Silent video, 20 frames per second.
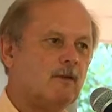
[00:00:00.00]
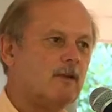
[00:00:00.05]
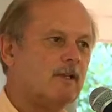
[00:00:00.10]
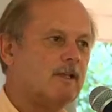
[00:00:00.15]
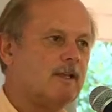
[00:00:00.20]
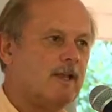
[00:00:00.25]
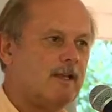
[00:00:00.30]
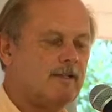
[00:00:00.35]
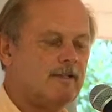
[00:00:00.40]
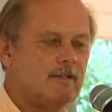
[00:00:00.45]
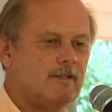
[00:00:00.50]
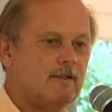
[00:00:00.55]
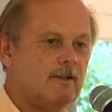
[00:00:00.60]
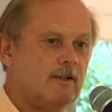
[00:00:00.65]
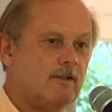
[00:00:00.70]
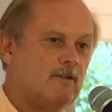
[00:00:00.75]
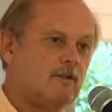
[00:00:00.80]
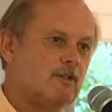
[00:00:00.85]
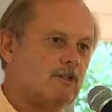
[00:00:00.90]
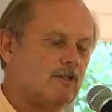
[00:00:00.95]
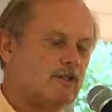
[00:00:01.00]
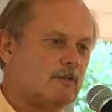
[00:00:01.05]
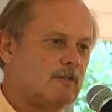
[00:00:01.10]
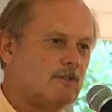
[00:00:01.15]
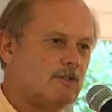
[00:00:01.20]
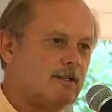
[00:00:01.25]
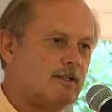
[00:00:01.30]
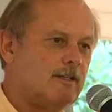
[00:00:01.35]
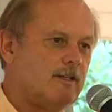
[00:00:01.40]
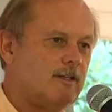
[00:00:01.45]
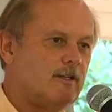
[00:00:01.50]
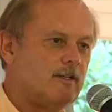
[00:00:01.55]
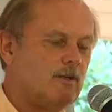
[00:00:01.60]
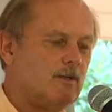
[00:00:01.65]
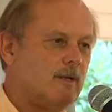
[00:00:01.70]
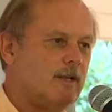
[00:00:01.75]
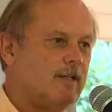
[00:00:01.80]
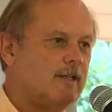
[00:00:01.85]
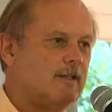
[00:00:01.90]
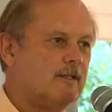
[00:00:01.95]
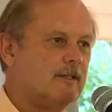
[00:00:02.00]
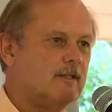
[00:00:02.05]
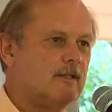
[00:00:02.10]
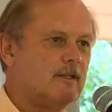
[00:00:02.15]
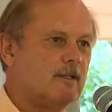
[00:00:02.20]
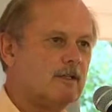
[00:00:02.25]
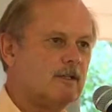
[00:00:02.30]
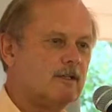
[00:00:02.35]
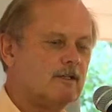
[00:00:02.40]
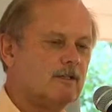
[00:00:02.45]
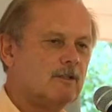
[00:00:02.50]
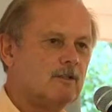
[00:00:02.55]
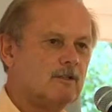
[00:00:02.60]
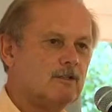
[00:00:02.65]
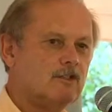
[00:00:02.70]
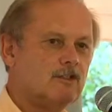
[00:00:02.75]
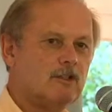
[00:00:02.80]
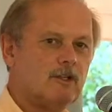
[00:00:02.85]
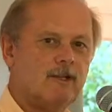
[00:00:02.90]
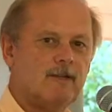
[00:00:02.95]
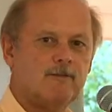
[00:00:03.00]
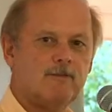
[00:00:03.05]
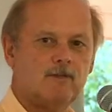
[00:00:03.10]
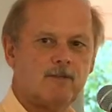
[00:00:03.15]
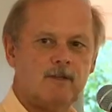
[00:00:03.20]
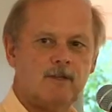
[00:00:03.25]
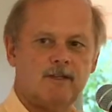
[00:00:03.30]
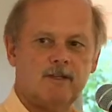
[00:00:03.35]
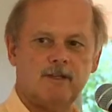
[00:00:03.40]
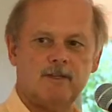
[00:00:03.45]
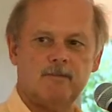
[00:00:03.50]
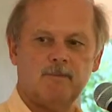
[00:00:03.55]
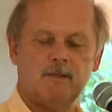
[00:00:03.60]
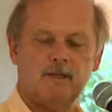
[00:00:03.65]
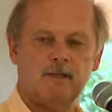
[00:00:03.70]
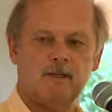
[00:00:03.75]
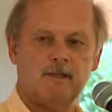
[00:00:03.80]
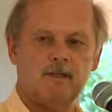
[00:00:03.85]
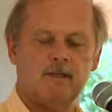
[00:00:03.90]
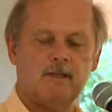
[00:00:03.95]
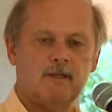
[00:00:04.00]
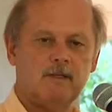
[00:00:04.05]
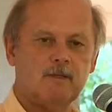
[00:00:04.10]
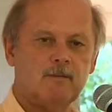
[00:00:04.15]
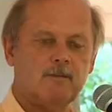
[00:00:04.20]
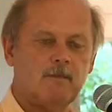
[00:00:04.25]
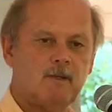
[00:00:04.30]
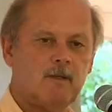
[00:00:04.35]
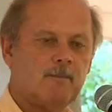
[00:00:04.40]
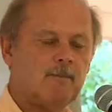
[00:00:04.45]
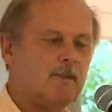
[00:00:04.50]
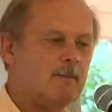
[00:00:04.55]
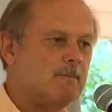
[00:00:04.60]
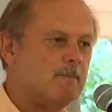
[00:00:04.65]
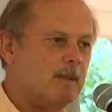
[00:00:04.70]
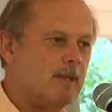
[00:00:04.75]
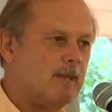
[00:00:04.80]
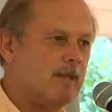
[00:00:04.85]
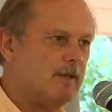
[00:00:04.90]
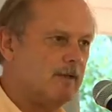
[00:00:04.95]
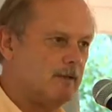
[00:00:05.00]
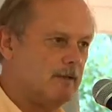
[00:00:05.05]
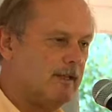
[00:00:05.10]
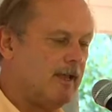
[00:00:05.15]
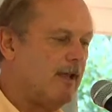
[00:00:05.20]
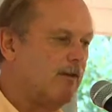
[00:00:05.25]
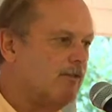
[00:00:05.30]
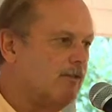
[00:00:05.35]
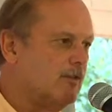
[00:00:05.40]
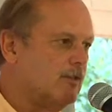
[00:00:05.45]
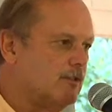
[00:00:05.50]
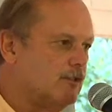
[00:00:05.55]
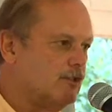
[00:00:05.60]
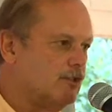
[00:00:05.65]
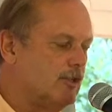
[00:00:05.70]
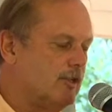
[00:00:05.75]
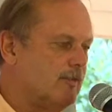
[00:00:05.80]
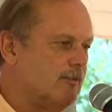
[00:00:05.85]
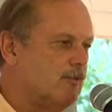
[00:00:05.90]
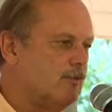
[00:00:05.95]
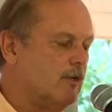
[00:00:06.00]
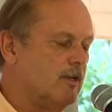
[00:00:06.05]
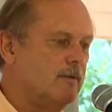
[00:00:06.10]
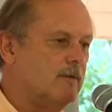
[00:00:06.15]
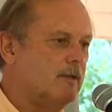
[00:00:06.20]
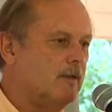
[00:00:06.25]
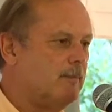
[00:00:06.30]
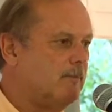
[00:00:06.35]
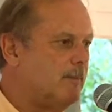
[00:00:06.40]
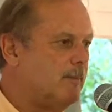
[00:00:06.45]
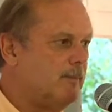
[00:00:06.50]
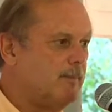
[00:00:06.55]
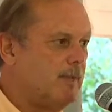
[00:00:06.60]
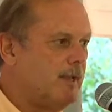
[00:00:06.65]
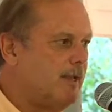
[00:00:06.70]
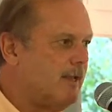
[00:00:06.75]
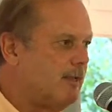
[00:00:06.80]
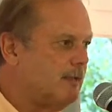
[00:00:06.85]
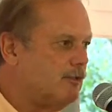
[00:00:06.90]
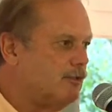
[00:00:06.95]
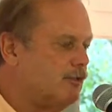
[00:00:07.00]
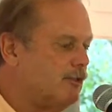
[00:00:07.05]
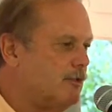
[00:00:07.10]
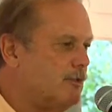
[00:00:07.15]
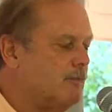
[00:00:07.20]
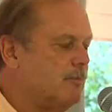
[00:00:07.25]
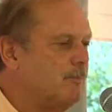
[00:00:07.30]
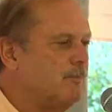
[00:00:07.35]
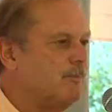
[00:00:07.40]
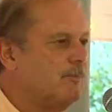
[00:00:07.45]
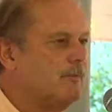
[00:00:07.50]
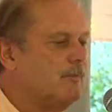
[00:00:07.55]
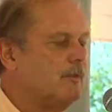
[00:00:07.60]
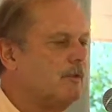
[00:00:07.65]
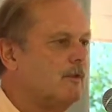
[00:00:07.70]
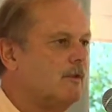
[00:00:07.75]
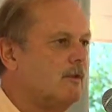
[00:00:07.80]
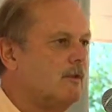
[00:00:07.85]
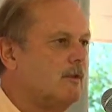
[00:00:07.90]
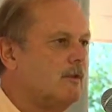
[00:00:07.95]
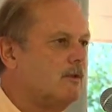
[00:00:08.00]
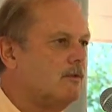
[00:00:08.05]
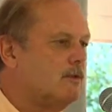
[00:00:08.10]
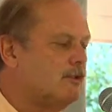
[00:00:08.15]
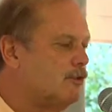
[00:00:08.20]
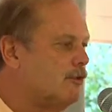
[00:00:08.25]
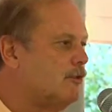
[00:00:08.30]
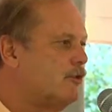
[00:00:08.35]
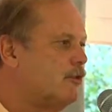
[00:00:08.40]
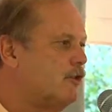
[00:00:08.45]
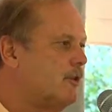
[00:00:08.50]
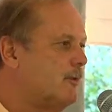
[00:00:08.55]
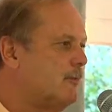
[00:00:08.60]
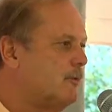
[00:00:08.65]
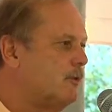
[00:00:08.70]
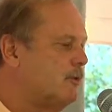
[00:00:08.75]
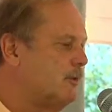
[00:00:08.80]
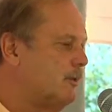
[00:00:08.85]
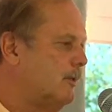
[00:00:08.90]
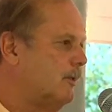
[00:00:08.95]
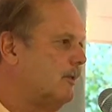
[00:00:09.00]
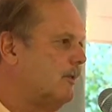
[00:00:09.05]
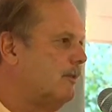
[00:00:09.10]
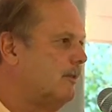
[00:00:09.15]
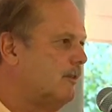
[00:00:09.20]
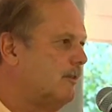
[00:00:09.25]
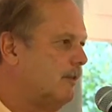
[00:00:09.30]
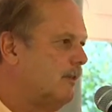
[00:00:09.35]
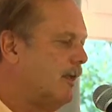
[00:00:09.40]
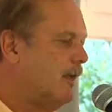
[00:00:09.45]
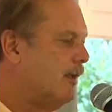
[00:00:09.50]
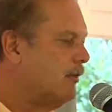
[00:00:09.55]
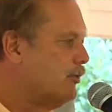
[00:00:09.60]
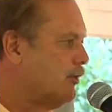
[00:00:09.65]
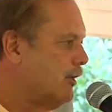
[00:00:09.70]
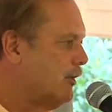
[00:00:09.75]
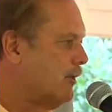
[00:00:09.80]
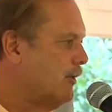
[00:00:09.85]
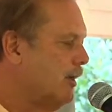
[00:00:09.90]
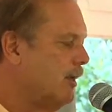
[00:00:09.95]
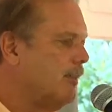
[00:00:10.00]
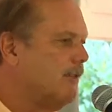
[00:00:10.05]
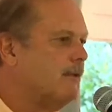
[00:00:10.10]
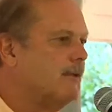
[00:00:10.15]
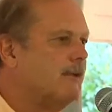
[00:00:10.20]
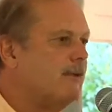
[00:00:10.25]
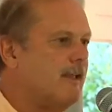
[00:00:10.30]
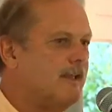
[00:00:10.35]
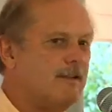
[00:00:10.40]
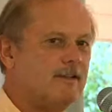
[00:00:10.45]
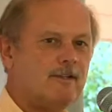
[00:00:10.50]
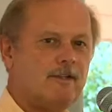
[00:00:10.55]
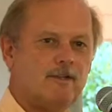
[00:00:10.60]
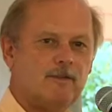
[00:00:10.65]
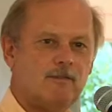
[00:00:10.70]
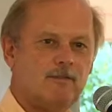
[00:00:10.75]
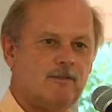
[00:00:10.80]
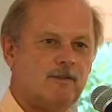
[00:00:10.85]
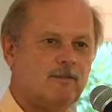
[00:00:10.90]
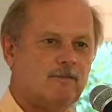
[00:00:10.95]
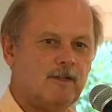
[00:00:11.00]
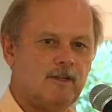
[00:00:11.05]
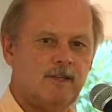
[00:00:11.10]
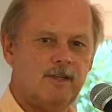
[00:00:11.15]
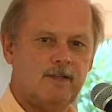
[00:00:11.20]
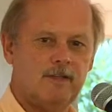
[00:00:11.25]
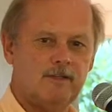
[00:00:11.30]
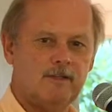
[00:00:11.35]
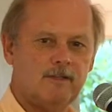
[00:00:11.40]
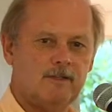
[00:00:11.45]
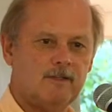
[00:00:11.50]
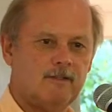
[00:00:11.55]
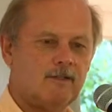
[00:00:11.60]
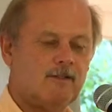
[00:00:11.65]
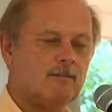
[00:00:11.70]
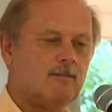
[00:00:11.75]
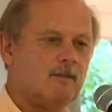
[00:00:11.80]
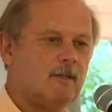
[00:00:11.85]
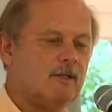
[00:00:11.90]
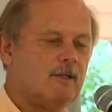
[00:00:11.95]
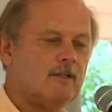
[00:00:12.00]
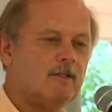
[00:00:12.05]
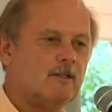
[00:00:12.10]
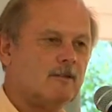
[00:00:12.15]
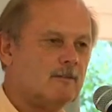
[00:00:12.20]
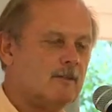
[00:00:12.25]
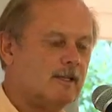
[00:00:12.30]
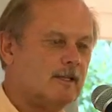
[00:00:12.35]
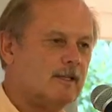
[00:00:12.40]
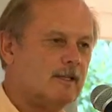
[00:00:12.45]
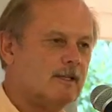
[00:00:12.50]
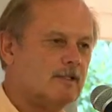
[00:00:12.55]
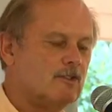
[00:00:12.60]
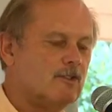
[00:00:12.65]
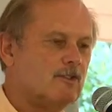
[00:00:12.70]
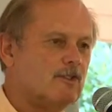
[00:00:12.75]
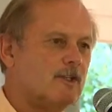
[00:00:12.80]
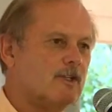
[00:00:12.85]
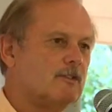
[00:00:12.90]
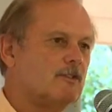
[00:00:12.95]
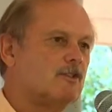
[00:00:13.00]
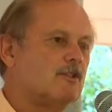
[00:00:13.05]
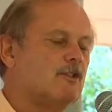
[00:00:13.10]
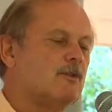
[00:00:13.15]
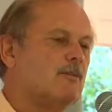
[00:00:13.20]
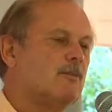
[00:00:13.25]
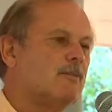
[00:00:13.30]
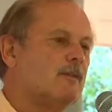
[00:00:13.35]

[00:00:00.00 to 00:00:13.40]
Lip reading: early 1800s, and it was 1808, the slave trade had been banned. The African slave trade had been banned. So what's the ship doing on Jekyll Island in 1858? It didn't make any sense.